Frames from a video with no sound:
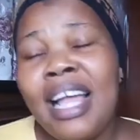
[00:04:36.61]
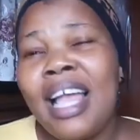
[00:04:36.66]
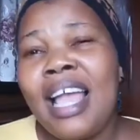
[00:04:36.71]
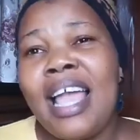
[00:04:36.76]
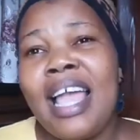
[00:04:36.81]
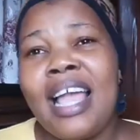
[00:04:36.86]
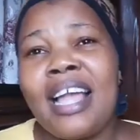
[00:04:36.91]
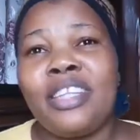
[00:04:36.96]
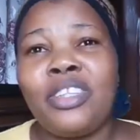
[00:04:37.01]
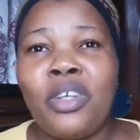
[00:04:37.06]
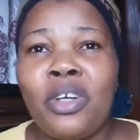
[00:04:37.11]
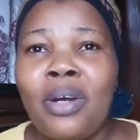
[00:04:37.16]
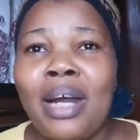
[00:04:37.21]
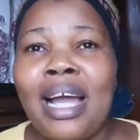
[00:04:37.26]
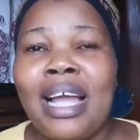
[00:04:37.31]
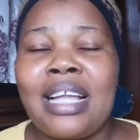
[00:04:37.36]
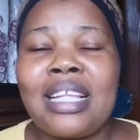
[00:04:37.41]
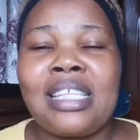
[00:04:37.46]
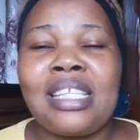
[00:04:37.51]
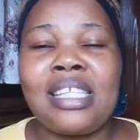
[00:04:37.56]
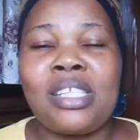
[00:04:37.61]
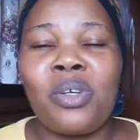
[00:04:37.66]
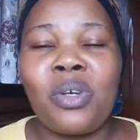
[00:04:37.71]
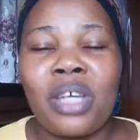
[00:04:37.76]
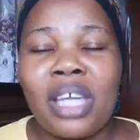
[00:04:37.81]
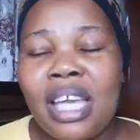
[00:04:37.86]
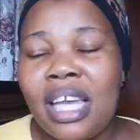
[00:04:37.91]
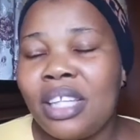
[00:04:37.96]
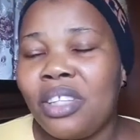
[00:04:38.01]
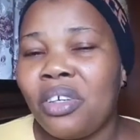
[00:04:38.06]
eh, Dora, it is
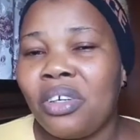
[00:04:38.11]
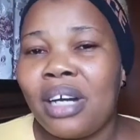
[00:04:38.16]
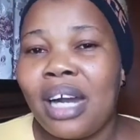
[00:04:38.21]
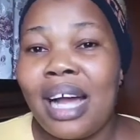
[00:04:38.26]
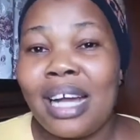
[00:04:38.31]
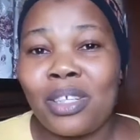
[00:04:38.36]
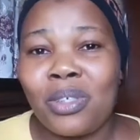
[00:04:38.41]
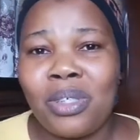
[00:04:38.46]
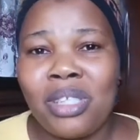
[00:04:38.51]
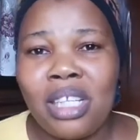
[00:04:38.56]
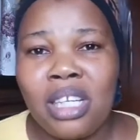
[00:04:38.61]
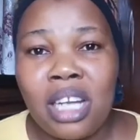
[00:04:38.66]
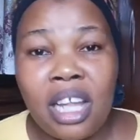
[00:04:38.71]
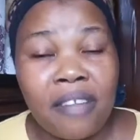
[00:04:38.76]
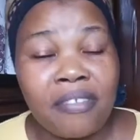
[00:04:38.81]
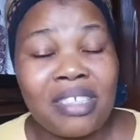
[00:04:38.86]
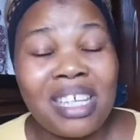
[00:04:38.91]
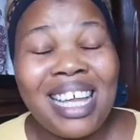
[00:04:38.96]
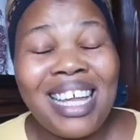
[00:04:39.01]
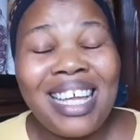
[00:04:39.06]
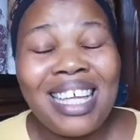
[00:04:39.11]
okay, Dora actually left.